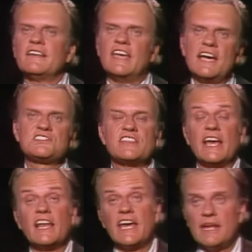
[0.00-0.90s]
Yes,
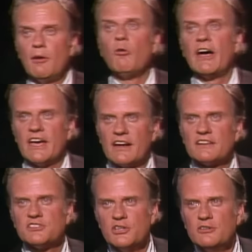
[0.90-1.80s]
they laid him away in a
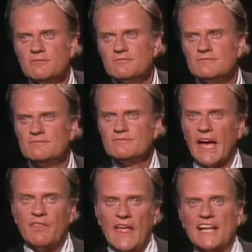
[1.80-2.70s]
tomb,
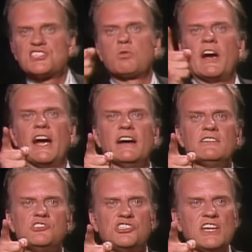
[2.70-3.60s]
and that's
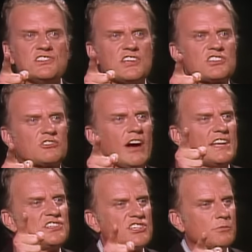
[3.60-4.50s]
where Jesus
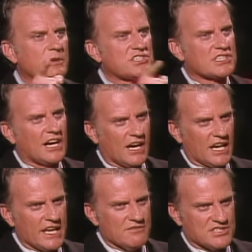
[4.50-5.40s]
Christ Superstar
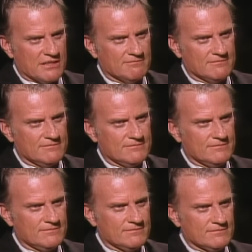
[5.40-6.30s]
leaves him.
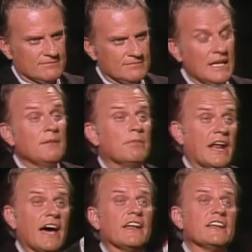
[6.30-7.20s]
But
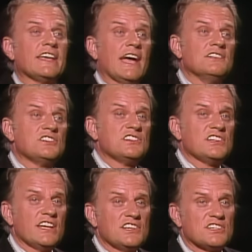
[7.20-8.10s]
out in Kansas
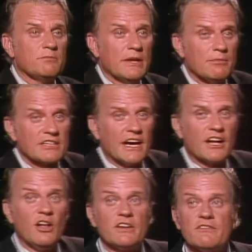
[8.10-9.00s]
City, some people got
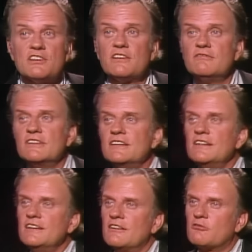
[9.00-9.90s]
hold of the
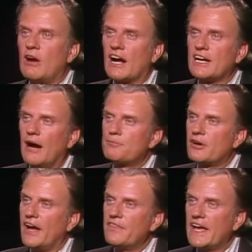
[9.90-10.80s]
rock
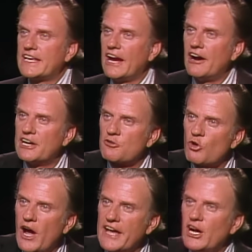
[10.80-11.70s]
opera, and they carried it
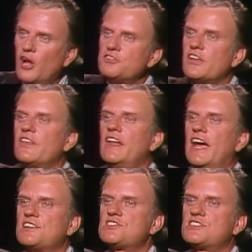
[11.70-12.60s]
right on to the
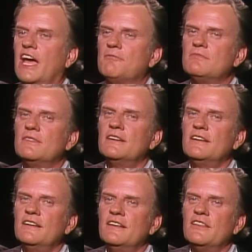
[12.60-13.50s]
next step,
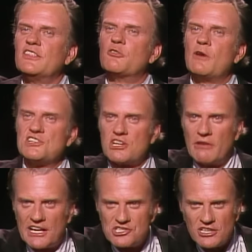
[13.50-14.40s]
the
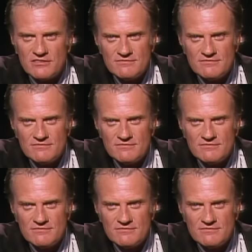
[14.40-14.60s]
resurrection.